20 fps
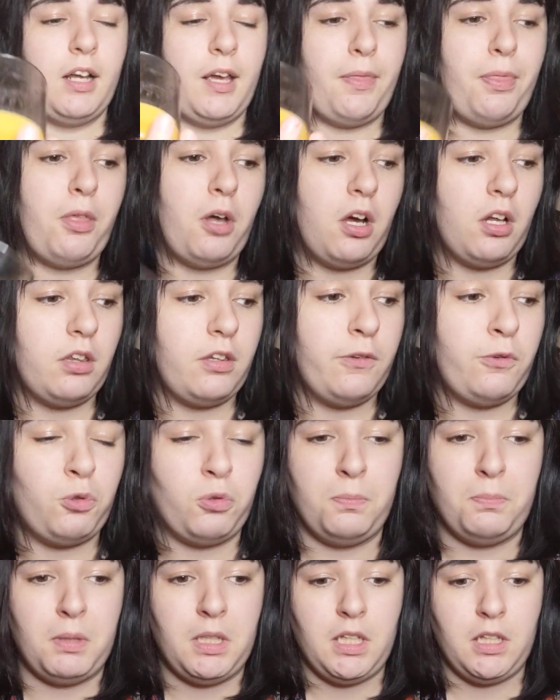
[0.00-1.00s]
I thought this
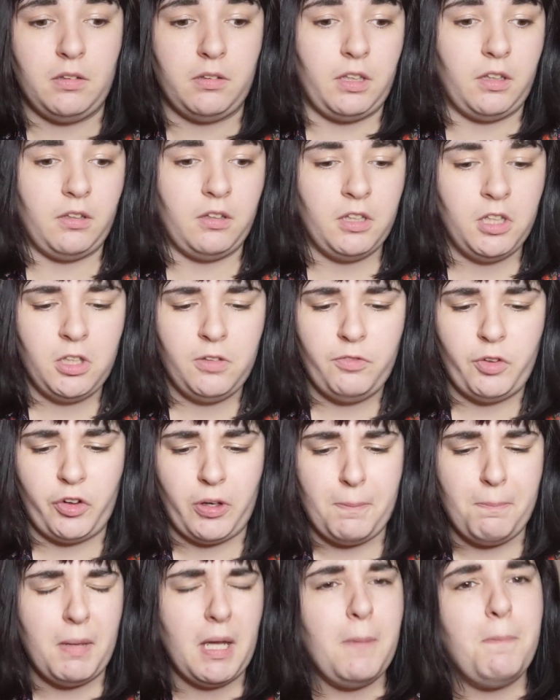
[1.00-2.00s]
would be like very
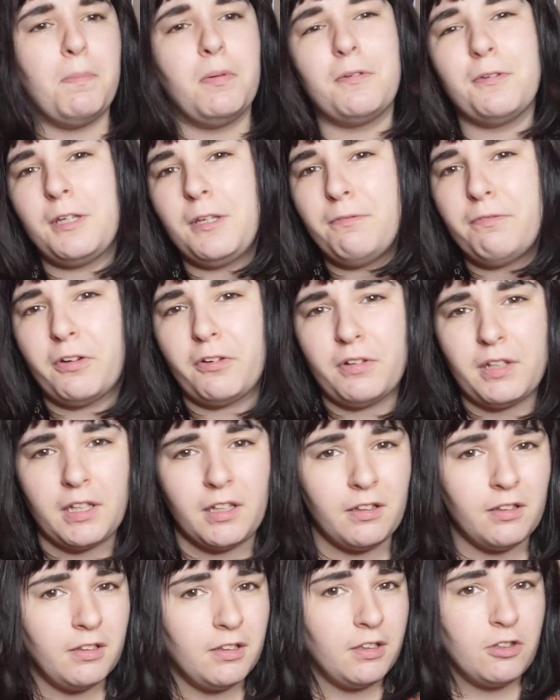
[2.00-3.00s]
mapley,
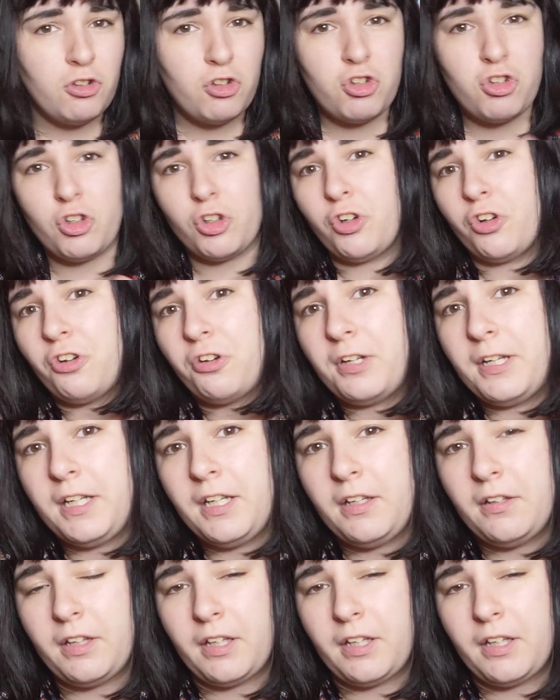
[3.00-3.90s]
very sugary.